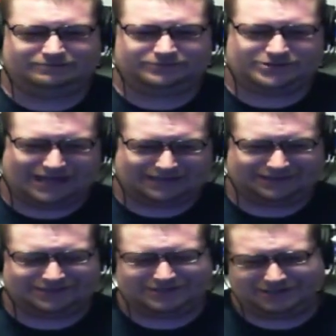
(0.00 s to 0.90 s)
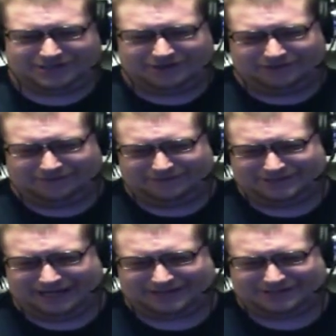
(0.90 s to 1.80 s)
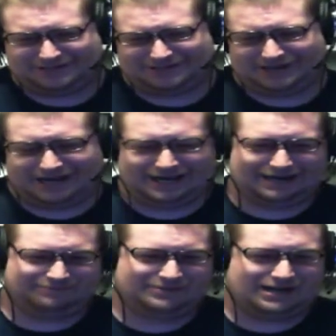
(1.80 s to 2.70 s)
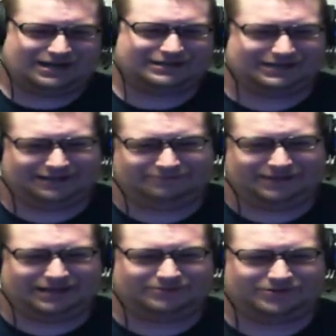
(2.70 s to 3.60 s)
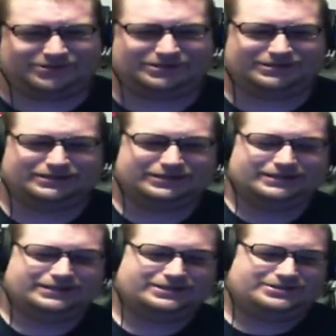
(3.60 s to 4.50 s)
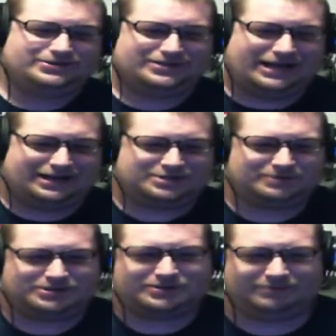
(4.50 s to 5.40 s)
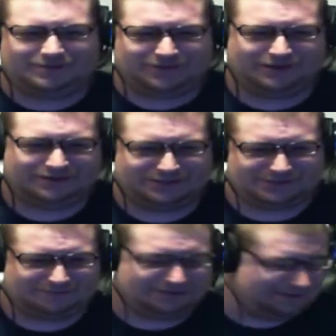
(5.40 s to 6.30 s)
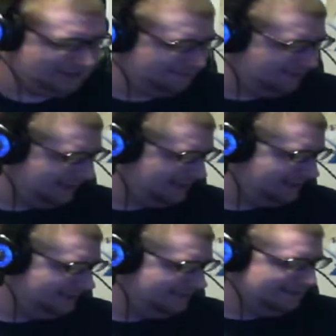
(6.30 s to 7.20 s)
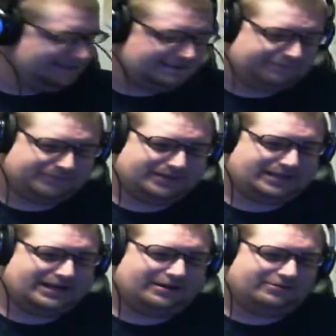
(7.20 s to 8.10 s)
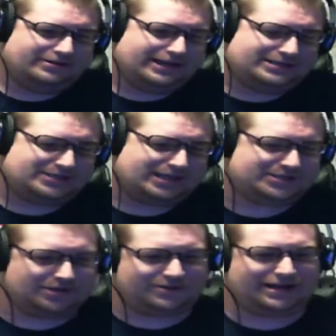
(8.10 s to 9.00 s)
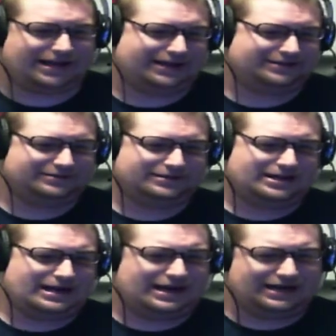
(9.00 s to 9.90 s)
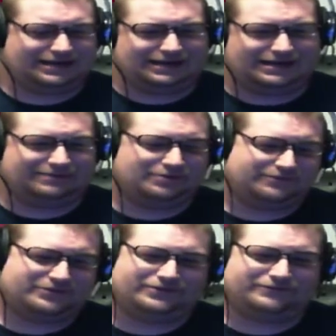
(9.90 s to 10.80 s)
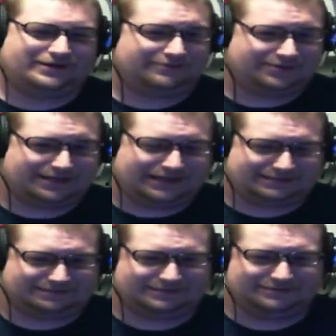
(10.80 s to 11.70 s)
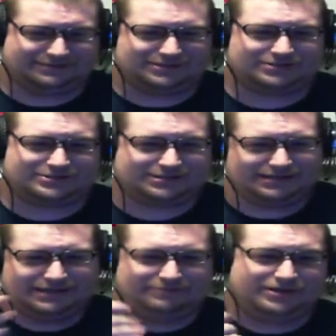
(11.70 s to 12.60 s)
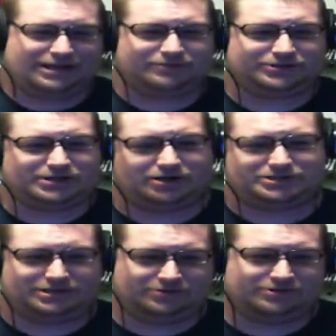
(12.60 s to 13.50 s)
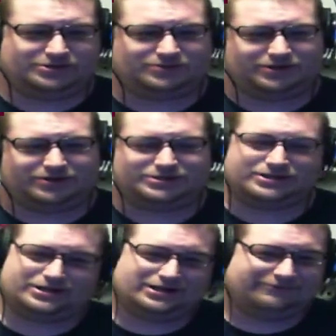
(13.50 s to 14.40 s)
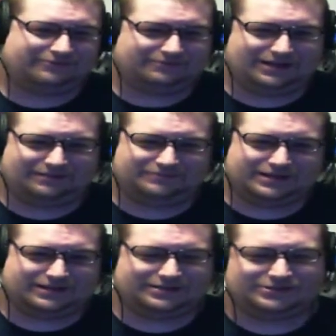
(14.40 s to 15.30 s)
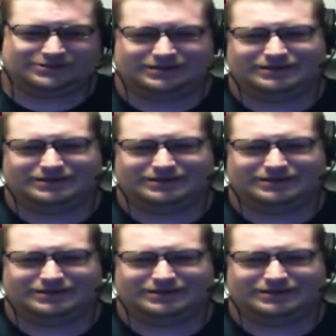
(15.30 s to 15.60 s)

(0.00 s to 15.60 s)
Sadly, since you live in Texas, I'm not gonna be able to do that, especially me being on disability. But it's okay. I'm perfectly fine with that. Just being able to talk to you on Twitter is good enough for me, because